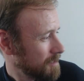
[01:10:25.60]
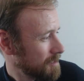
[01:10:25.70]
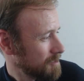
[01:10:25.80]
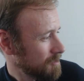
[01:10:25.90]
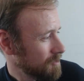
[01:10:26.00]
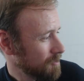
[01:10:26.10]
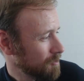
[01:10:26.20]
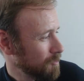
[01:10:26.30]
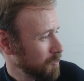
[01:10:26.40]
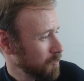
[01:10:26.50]

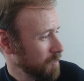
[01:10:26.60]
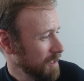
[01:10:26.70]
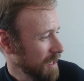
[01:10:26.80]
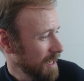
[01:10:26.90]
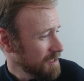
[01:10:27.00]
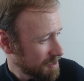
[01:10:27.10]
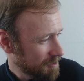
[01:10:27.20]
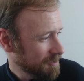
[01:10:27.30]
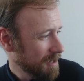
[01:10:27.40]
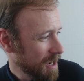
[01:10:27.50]
So when
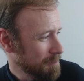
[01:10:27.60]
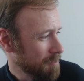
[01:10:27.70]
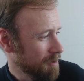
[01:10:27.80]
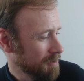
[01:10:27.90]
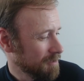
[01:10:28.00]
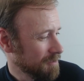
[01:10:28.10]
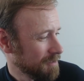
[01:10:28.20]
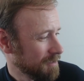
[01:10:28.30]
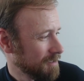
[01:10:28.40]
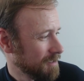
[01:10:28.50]
Esther came on
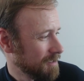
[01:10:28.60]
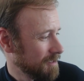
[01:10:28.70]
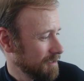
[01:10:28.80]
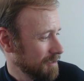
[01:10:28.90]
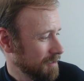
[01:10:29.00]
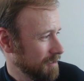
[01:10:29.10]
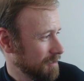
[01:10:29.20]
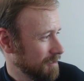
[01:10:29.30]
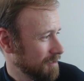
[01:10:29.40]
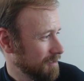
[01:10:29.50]

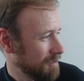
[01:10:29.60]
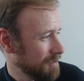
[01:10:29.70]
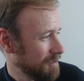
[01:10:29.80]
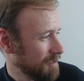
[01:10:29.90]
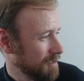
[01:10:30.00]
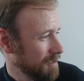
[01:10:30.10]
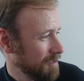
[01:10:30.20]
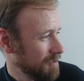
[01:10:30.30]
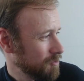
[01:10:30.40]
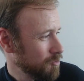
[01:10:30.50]
2
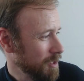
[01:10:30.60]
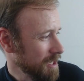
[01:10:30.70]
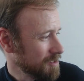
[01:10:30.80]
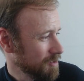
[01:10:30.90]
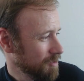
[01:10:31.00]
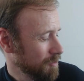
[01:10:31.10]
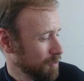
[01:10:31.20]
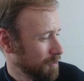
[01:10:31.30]
days ago,